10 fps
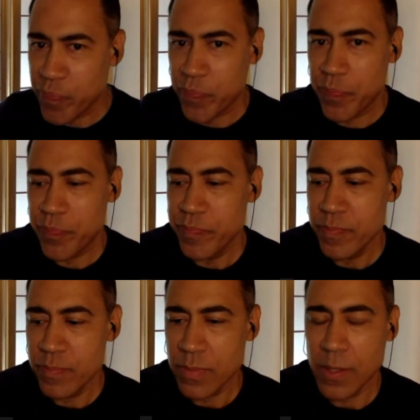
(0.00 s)

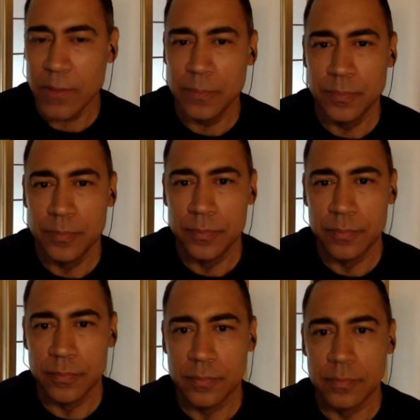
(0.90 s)

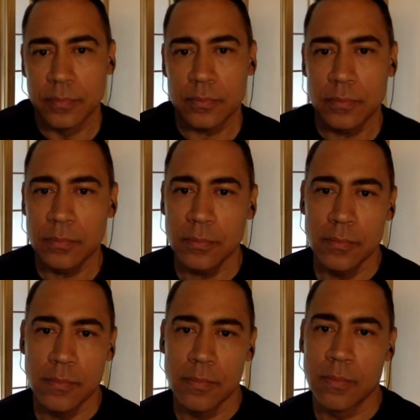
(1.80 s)

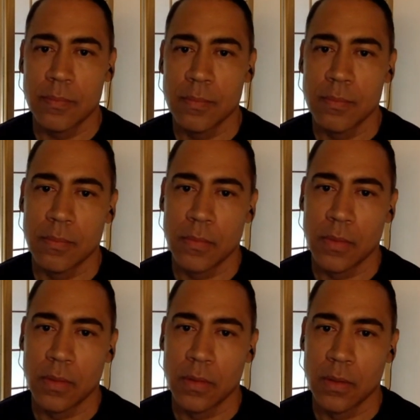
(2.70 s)

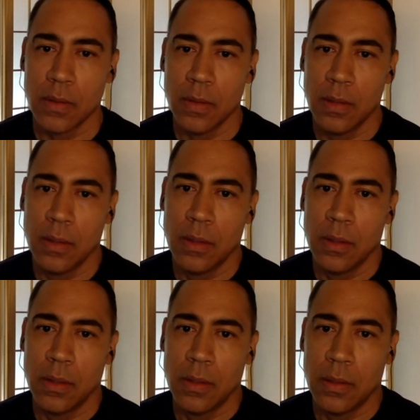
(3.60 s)

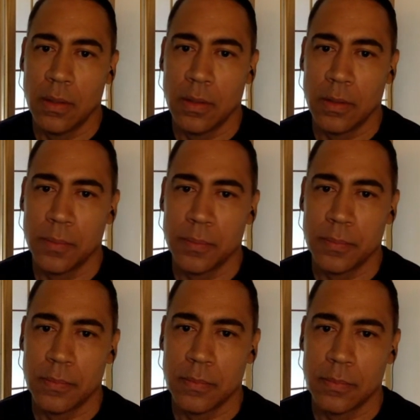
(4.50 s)

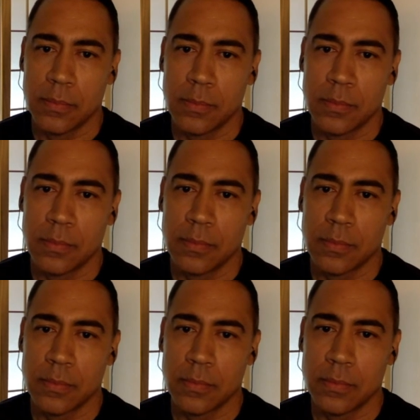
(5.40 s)

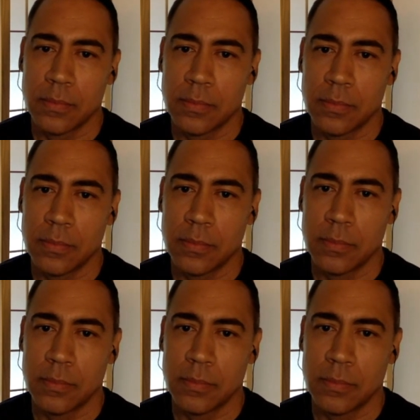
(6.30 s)

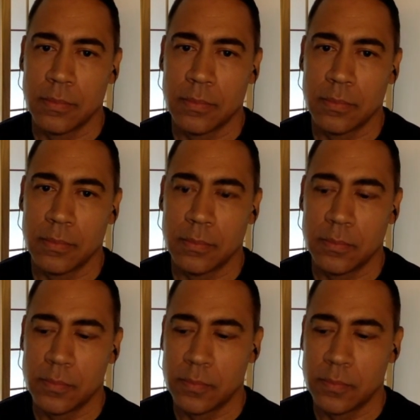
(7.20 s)
The person shown says nothing.